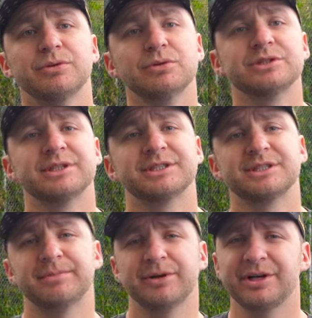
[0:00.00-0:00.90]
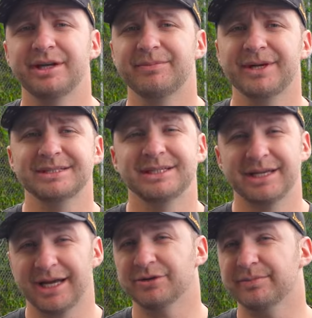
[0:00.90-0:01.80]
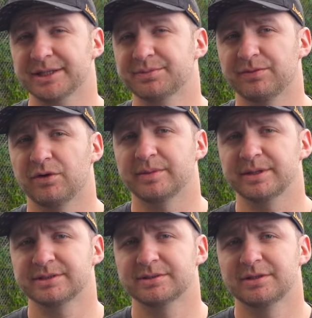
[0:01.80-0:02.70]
boost the stability a bit to get your best performance.